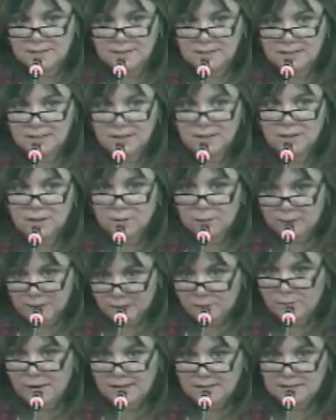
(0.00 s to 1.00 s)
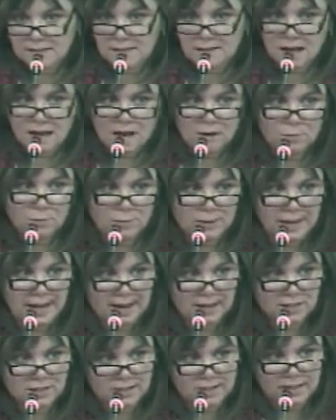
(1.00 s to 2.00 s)
the year when it rains a lot, we
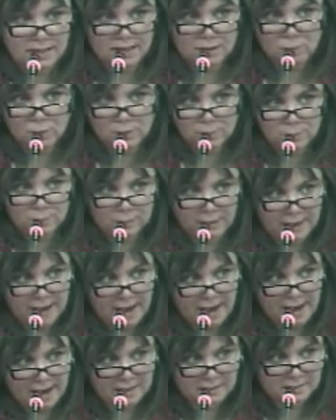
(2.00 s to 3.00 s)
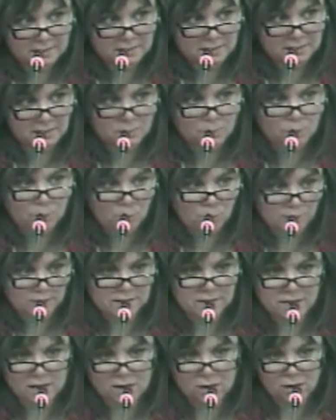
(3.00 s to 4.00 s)
actually at one point had some
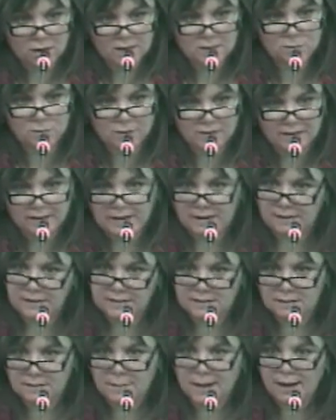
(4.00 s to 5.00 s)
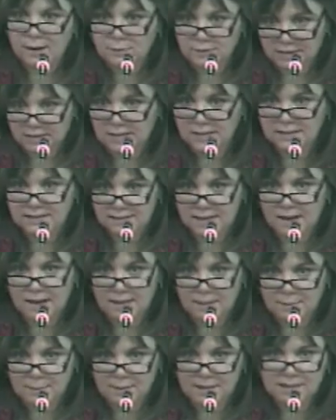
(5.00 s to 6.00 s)
boards across one of the areas in the back where the kids got
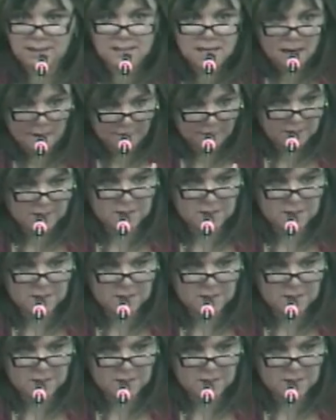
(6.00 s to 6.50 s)
on the bus because